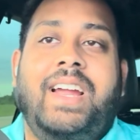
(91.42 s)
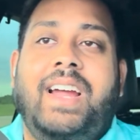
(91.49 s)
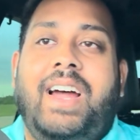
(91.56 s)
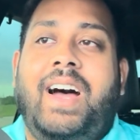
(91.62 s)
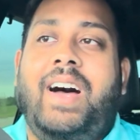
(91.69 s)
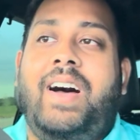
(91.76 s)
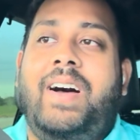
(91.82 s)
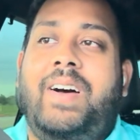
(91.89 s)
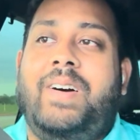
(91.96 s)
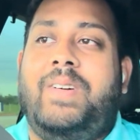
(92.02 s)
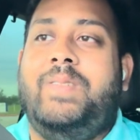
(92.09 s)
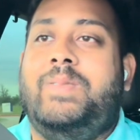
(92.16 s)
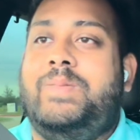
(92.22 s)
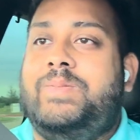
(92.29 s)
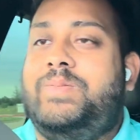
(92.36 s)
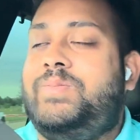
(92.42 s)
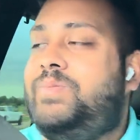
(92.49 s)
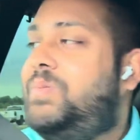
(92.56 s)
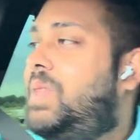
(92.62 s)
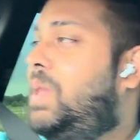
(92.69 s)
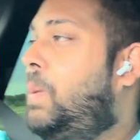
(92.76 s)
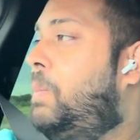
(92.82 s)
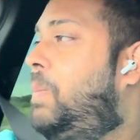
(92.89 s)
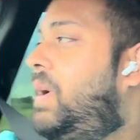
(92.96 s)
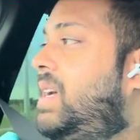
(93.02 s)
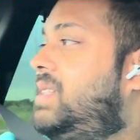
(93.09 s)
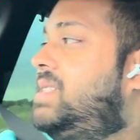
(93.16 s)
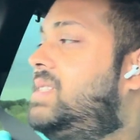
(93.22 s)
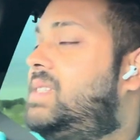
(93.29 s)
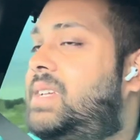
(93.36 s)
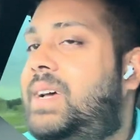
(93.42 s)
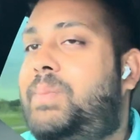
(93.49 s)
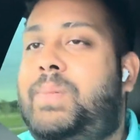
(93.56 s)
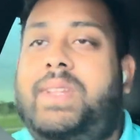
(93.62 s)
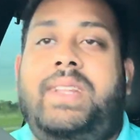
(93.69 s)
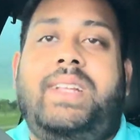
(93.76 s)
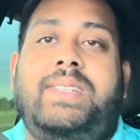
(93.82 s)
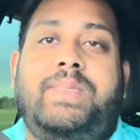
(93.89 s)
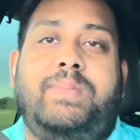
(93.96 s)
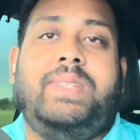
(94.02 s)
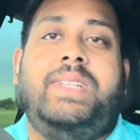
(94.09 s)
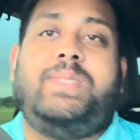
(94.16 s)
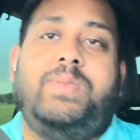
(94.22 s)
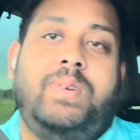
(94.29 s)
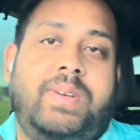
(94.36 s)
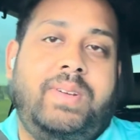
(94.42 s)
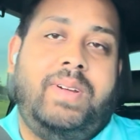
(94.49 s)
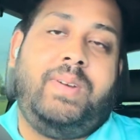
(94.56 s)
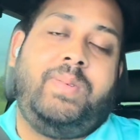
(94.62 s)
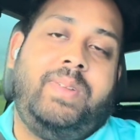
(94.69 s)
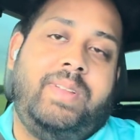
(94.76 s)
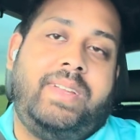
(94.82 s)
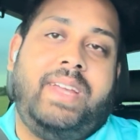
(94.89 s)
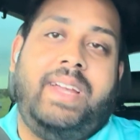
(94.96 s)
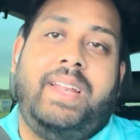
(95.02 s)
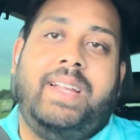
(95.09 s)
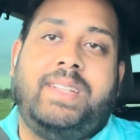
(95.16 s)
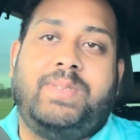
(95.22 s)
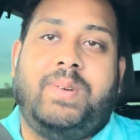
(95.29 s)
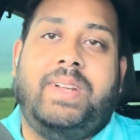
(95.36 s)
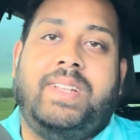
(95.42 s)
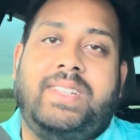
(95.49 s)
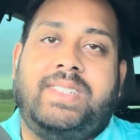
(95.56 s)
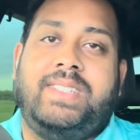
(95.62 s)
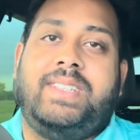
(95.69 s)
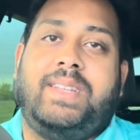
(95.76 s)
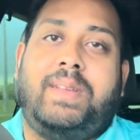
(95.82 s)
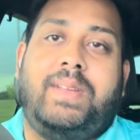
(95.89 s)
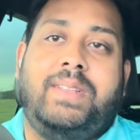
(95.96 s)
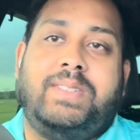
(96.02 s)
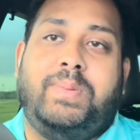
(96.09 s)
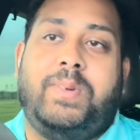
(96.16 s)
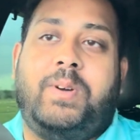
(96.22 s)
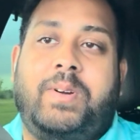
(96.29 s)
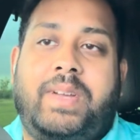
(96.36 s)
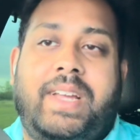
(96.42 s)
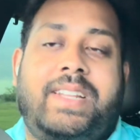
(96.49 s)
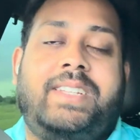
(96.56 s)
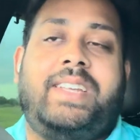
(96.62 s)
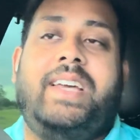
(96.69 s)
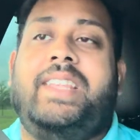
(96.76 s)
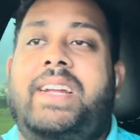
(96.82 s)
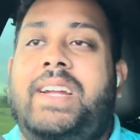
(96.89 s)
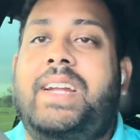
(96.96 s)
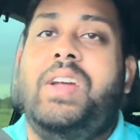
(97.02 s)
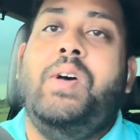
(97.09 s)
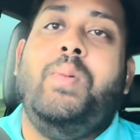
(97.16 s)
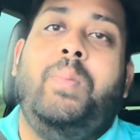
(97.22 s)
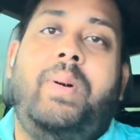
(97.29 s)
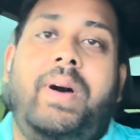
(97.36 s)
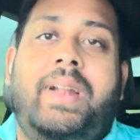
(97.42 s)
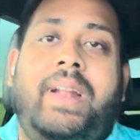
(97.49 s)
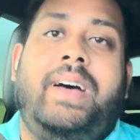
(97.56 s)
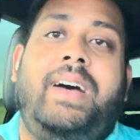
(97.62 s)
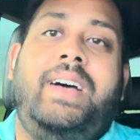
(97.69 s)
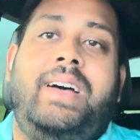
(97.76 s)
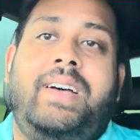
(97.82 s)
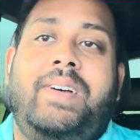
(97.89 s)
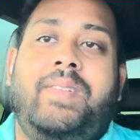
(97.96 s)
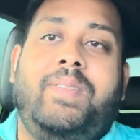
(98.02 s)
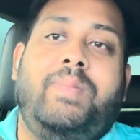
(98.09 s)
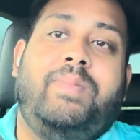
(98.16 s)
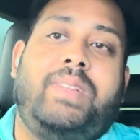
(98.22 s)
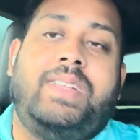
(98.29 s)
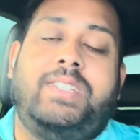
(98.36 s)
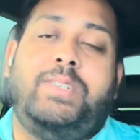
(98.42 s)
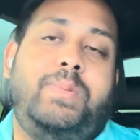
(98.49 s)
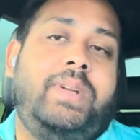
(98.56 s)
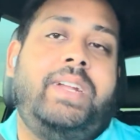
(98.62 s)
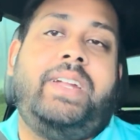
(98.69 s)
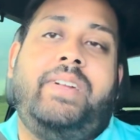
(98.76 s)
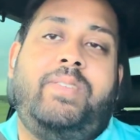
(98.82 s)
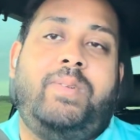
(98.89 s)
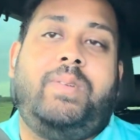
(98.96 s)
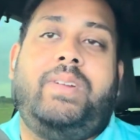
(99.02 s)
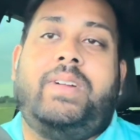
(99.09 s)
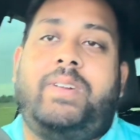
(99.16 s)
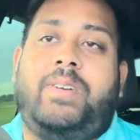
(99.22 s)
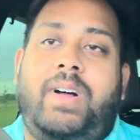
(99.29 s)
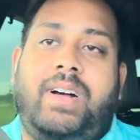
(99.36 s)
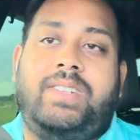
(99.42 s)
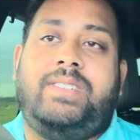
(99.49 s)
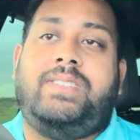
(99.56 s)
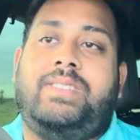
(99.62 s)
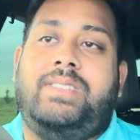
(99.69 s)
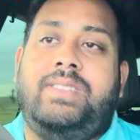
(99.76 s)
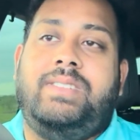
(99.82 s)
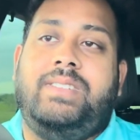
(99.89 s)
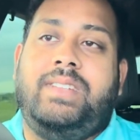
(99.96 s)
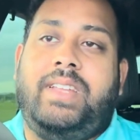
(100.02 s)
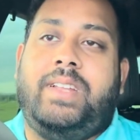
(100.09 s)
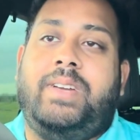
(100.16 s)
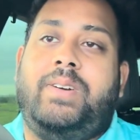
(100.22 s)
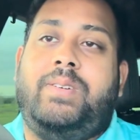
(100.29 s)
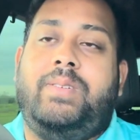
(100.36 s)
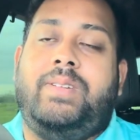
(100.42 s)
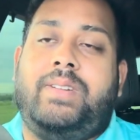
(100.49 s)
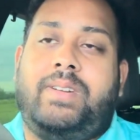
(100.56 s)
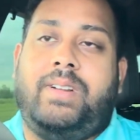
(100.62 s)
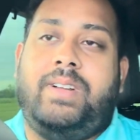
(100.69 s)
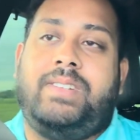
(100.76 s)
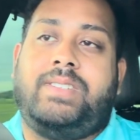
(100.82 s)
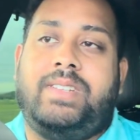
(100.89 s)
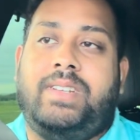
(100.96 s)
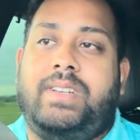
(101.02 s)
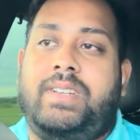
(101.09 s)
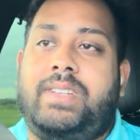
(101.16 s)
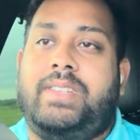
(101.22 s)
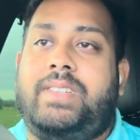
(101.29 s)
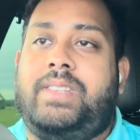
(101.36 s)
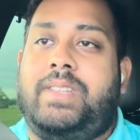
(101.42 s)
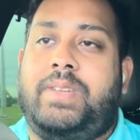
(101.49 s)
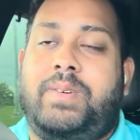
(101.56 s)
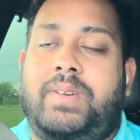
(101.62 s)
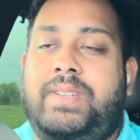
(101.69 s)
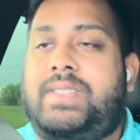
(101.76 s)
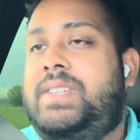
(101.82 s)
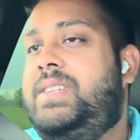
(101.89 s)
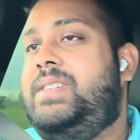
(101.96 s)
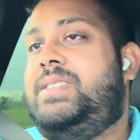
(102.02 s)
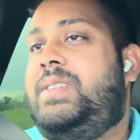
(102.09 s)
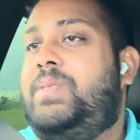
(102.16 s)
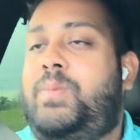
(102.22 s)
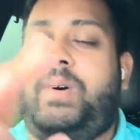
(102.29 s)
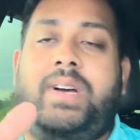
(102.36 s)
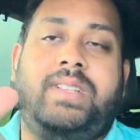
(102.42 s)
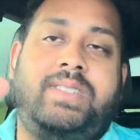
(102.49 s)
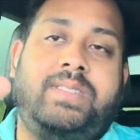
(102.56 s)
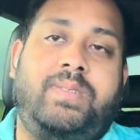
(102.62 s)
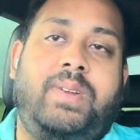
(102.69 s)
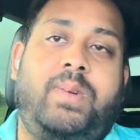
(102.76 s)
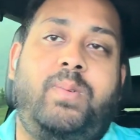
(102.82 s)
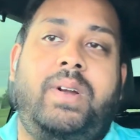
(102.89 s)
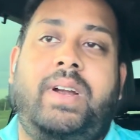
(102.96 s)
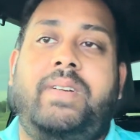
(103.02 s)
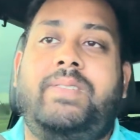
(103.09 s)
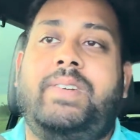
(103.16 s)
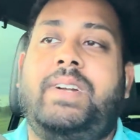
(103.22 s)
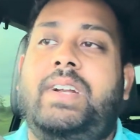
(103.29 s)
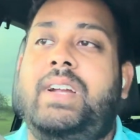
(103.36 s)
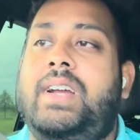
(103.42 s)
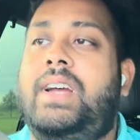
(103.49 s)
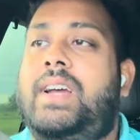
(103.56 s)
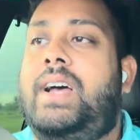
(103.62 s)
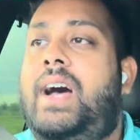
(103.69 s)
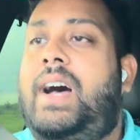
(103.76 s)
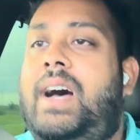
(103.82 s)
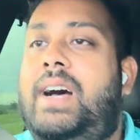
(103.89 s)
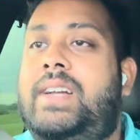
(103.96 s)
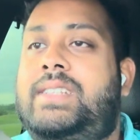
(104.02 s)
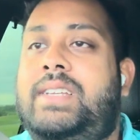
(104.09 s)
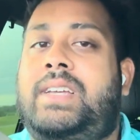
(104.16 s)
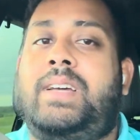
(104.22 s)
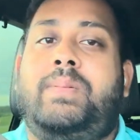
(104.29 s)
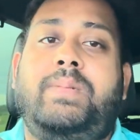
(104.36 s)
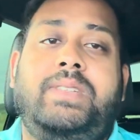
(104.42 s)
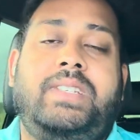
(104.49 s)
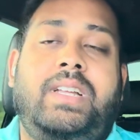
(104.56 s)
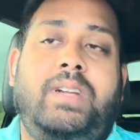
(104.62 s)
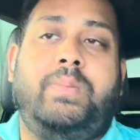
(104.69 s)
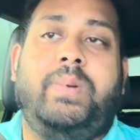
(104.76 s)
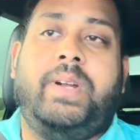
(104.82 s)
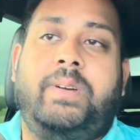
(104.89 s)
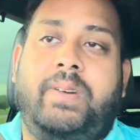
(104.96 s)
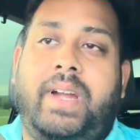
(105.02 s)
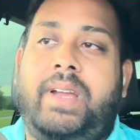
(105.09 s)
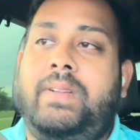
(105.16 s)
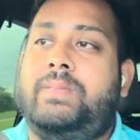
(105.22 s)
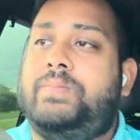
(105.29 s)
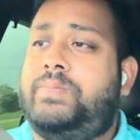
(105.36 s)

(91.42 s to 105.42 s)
But I mean that's what how we look at it as weddings. It's like it's a big get together. But because you're bringing everyone across the U.S. East and West and wherever to come and celebrate, right?